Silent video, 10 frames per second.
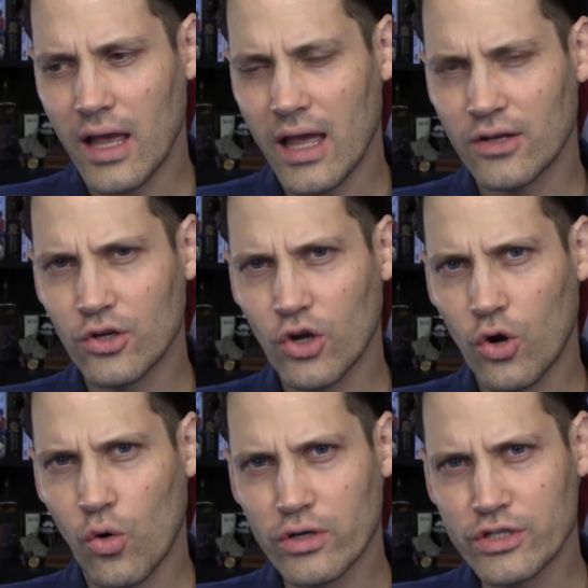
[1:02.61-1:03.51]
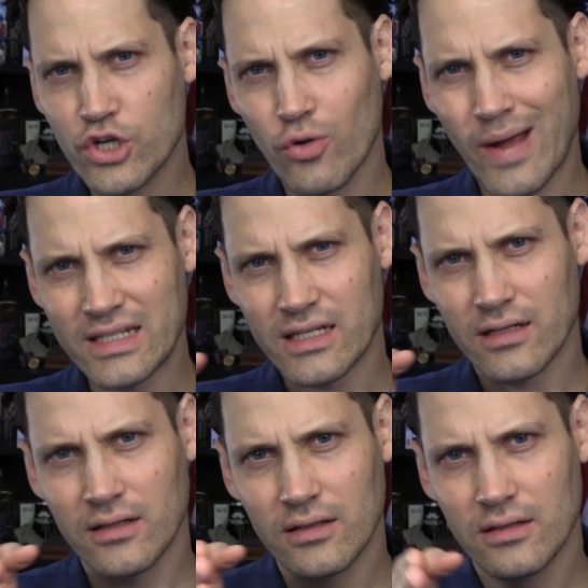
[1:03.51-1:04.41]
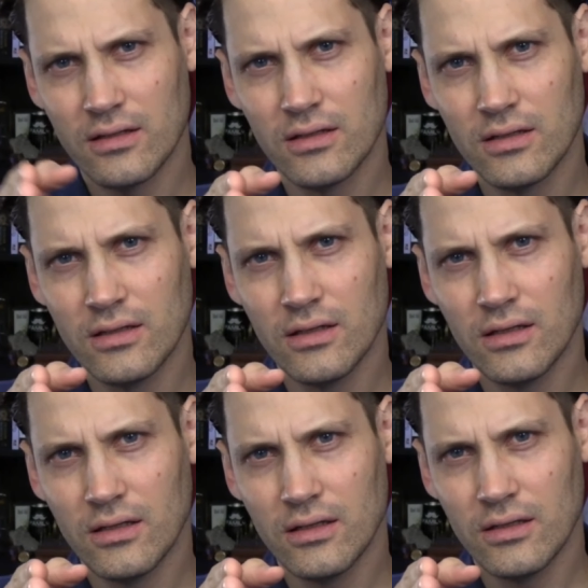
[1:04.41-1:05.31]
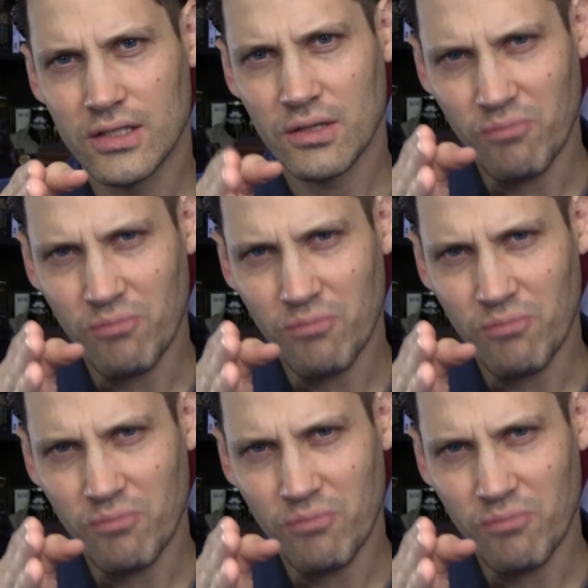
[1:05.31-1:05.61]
and course correcting to